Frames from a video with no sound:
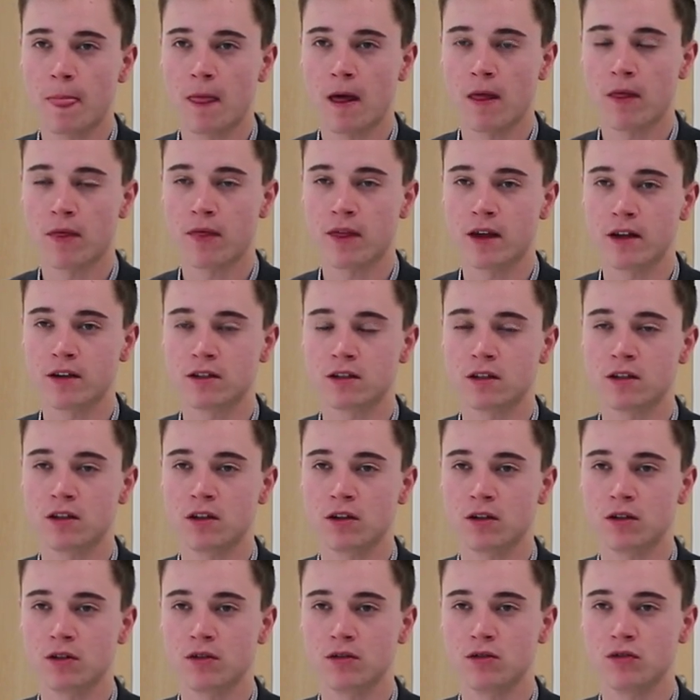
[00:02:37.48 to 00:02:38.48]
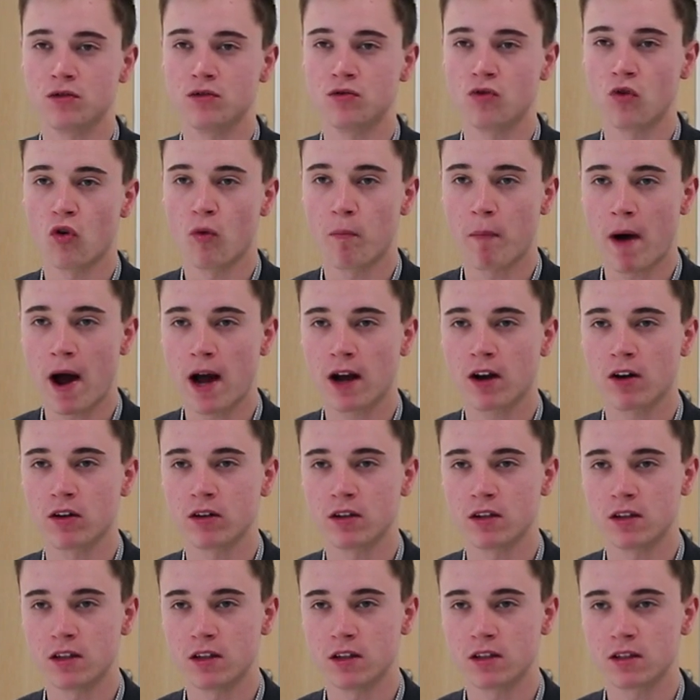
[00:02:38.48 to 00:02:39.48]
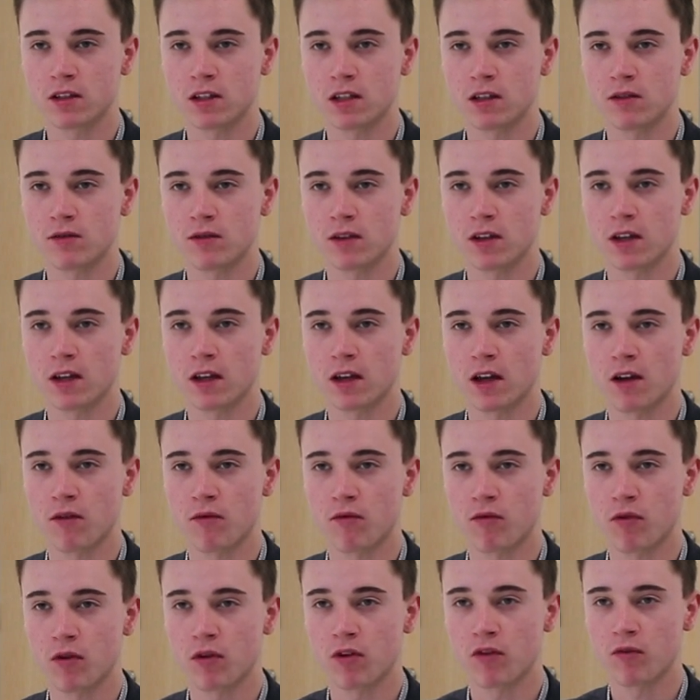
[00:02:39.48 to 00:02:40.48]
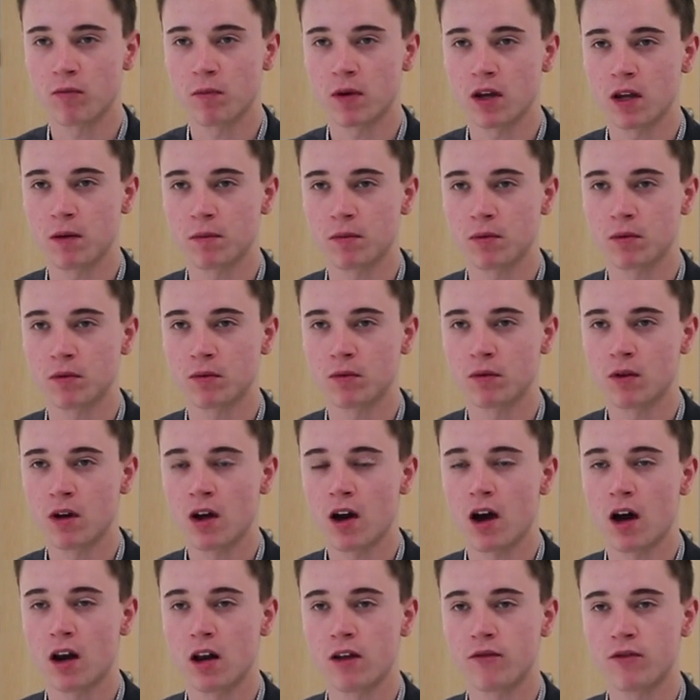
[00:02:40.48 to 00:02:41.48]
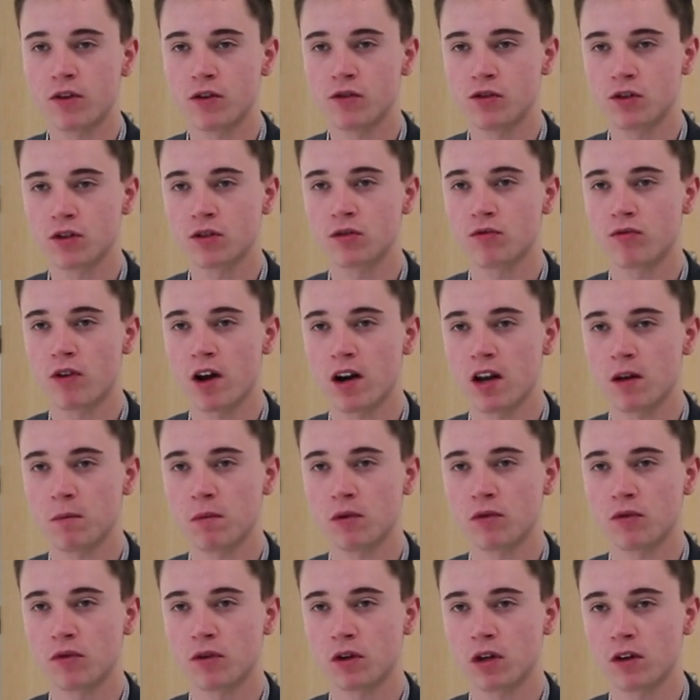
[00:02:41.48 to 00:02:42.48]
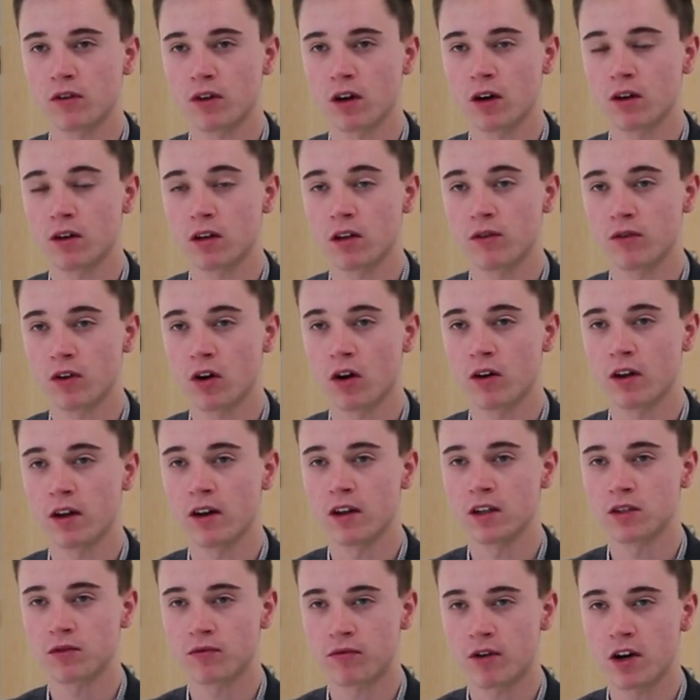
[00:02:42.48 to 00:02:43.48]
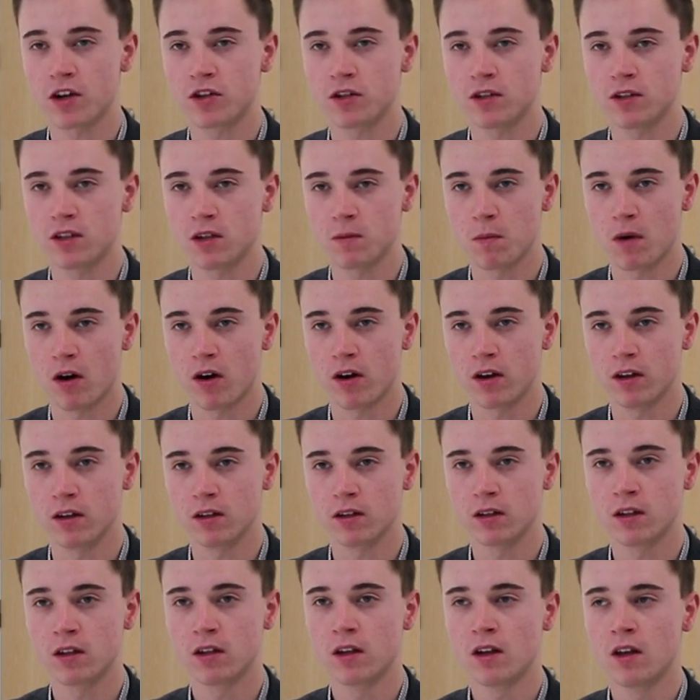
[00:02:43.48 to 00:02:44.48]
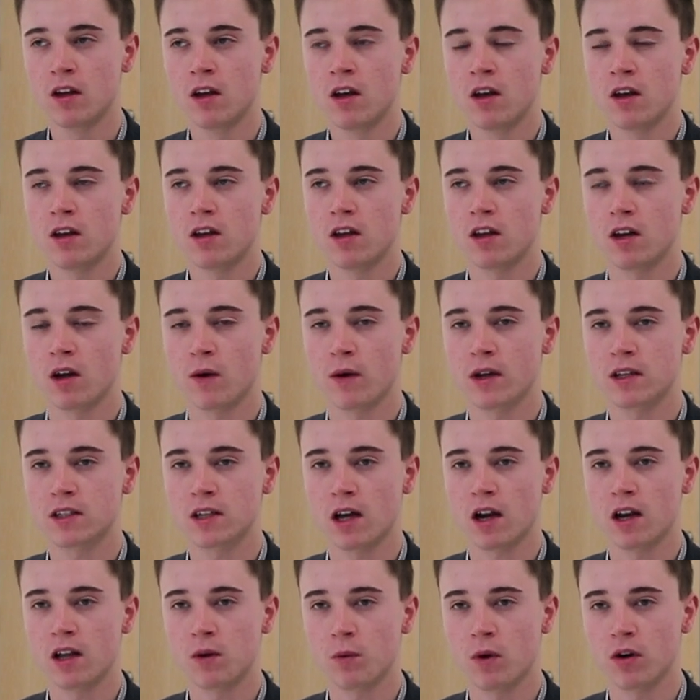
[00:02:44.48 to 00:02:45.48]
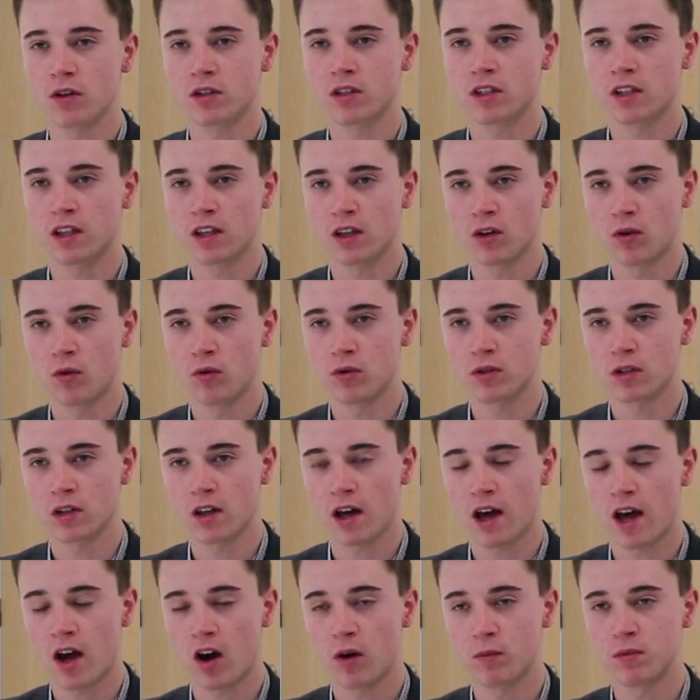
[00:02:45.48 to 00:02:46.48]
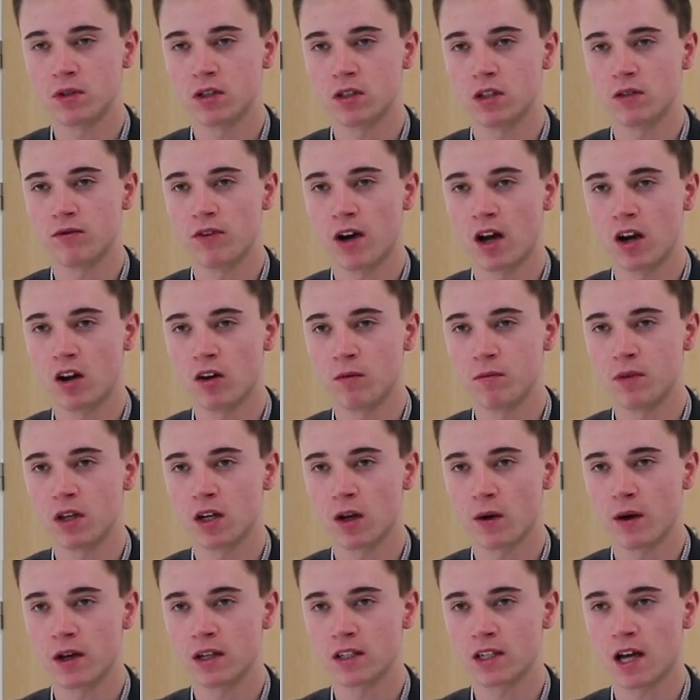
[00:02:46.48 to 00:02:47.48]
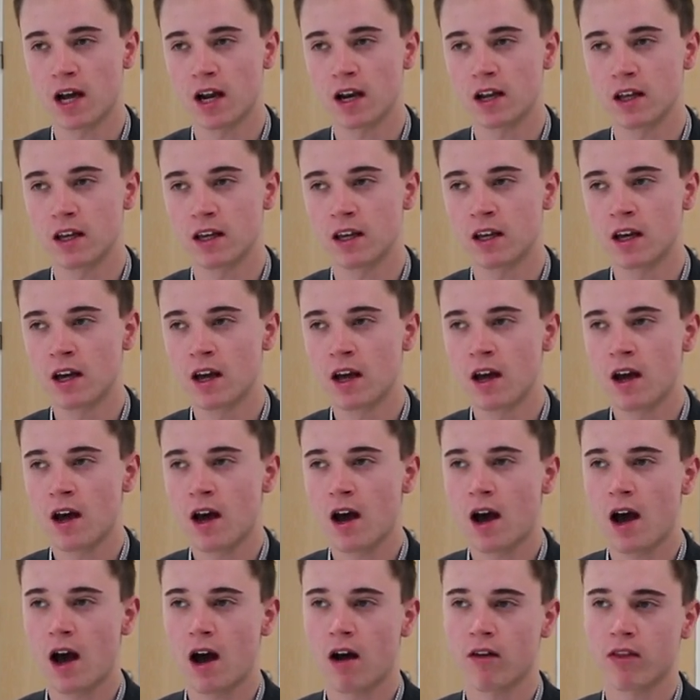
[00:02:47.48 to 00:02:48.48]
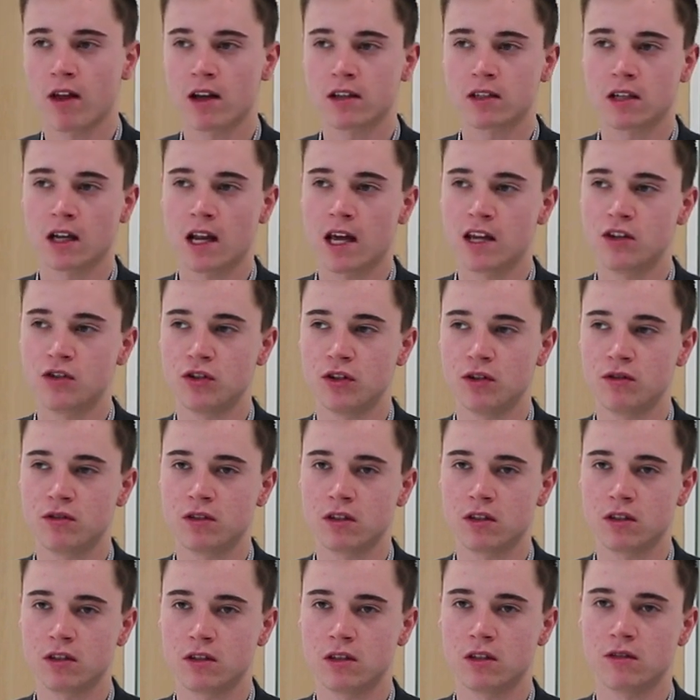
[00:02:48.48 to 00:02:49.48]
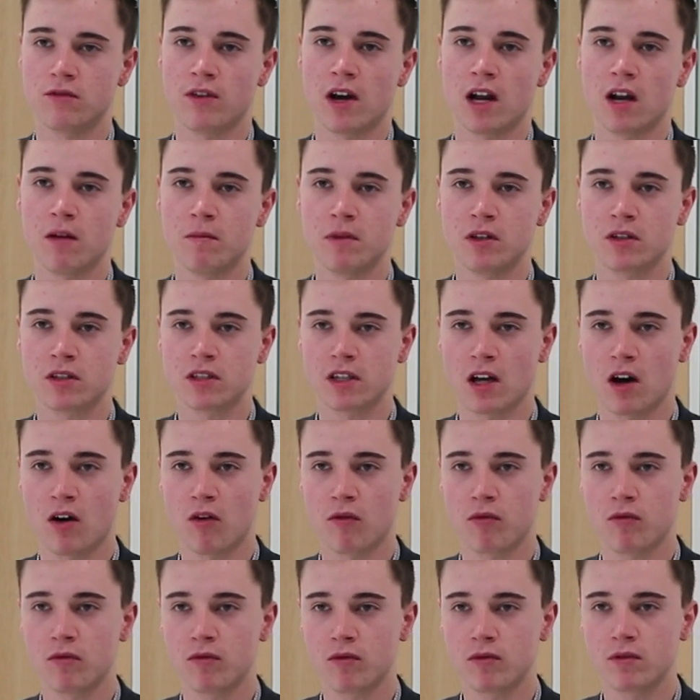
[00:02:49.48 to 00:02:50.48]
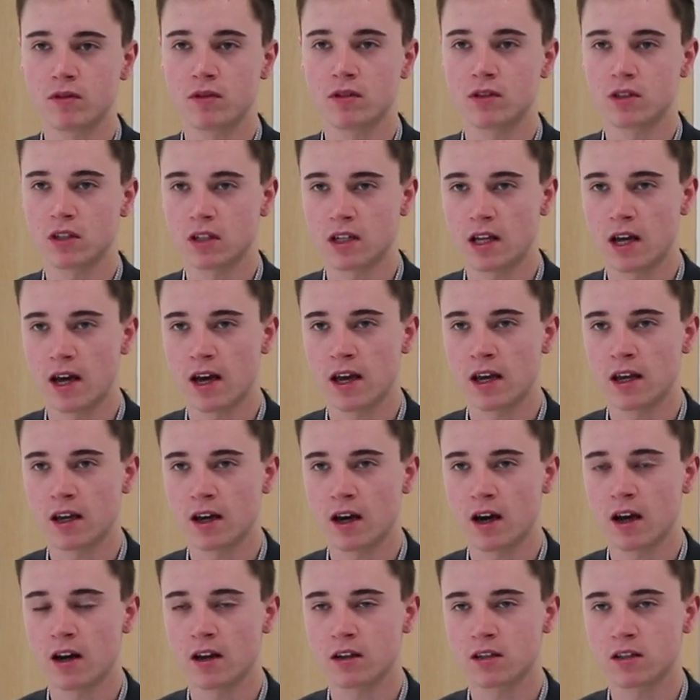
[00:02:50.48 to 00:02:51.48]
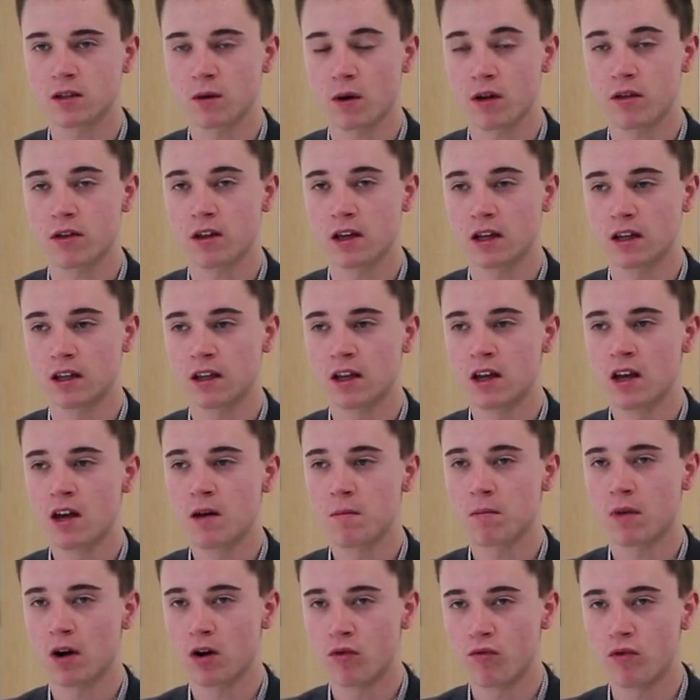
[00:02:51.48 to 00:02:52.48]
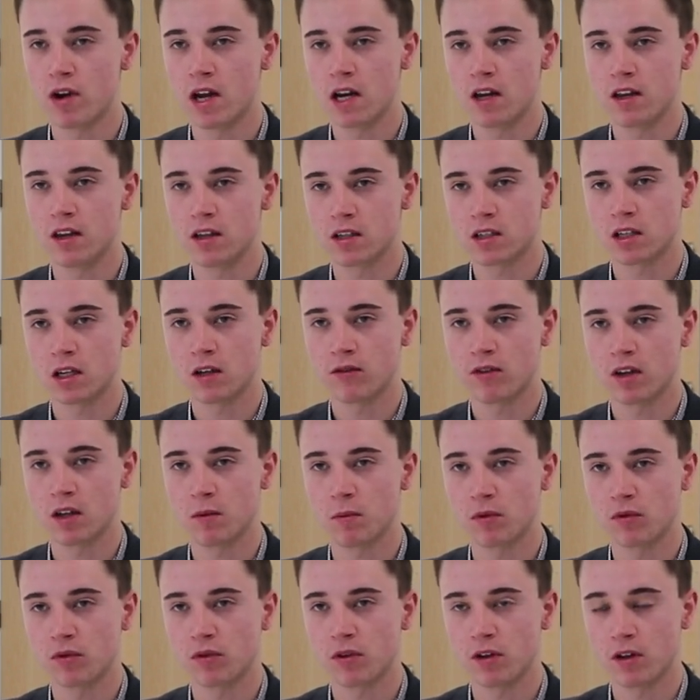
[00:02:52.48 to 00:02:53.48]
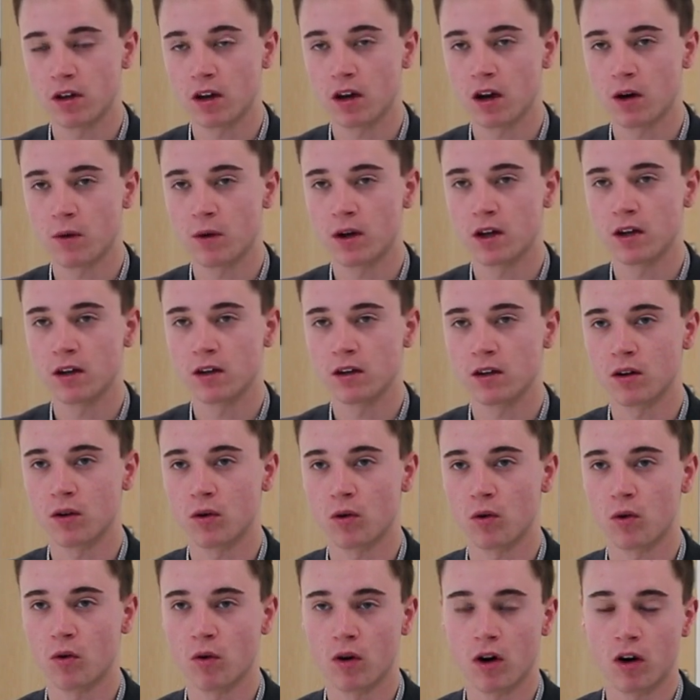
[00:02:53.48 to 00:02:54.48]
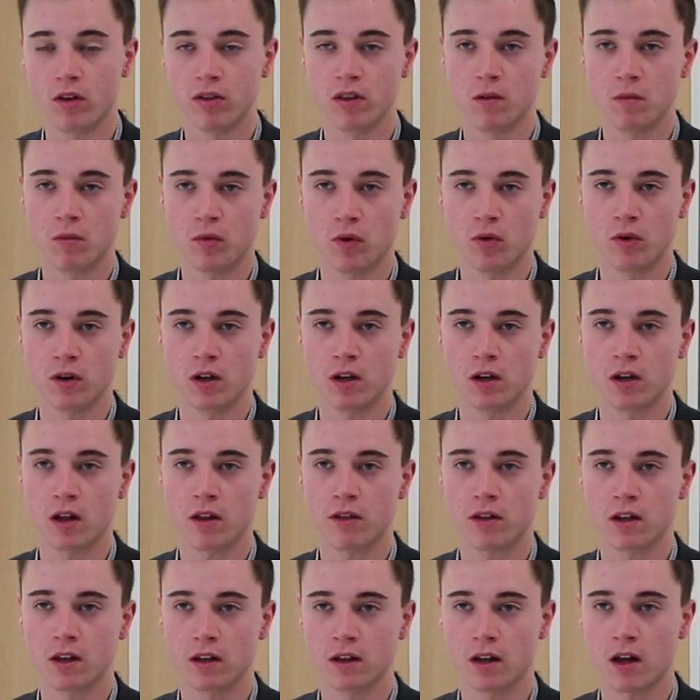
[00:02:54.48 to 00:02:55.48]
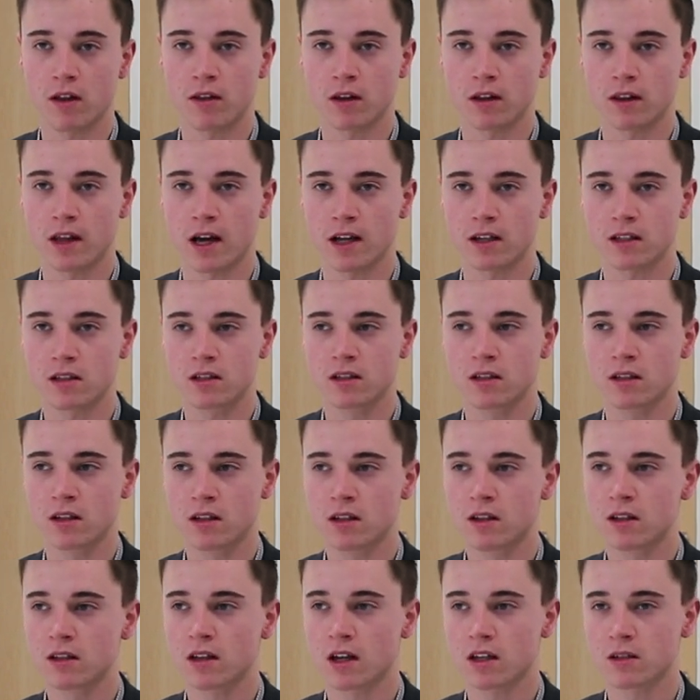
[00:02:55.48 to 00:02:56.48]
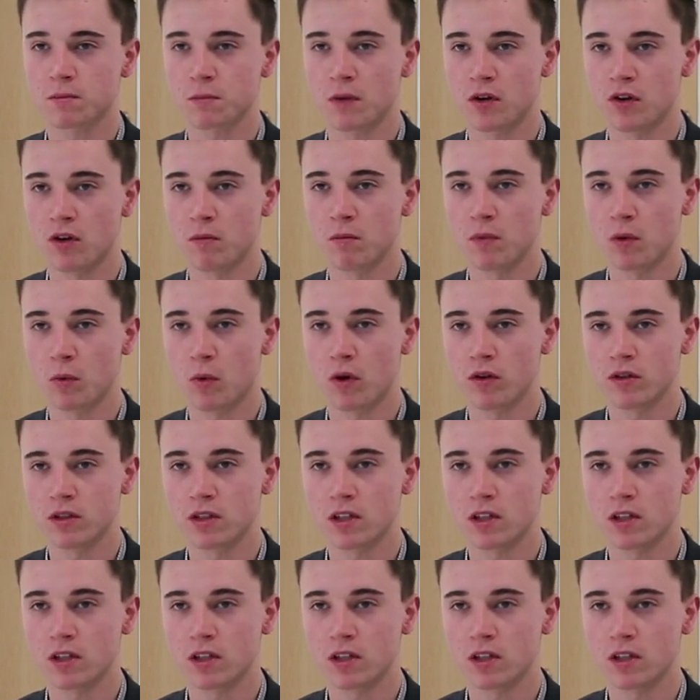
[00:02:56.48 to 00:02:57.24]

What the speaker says: and things that you can draw back on in your CV in front of people. And if you just read it before you've gone in, it's fresh in your mind. You know exactly what skills that helped you develop. You know exactly how that's led you to develop yourself today. And so I think by reading your CV before you go in or on the morning, I think that's my number one